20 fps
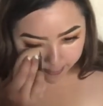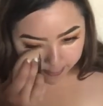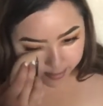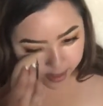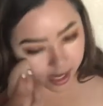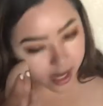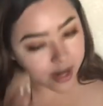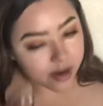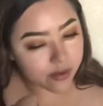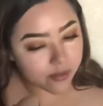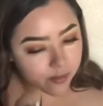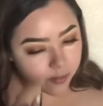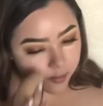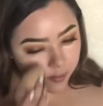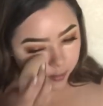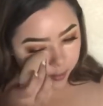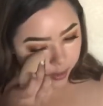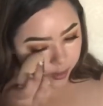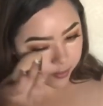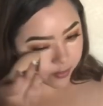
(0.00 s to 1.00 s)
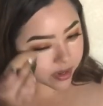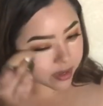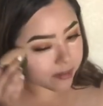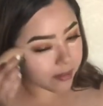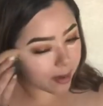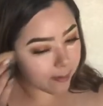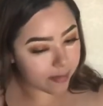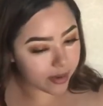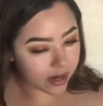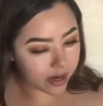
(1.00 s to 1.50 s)
but I don't
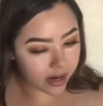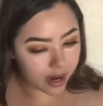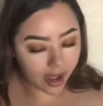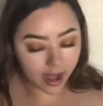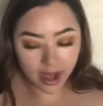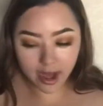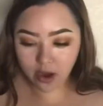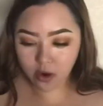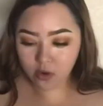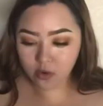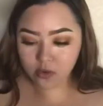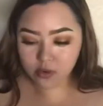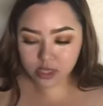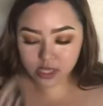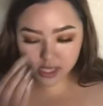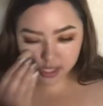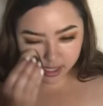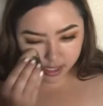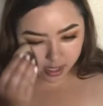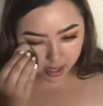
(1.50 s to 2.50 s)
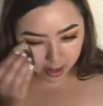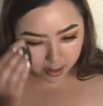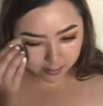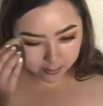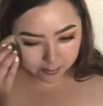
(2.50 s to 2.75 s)
remember how he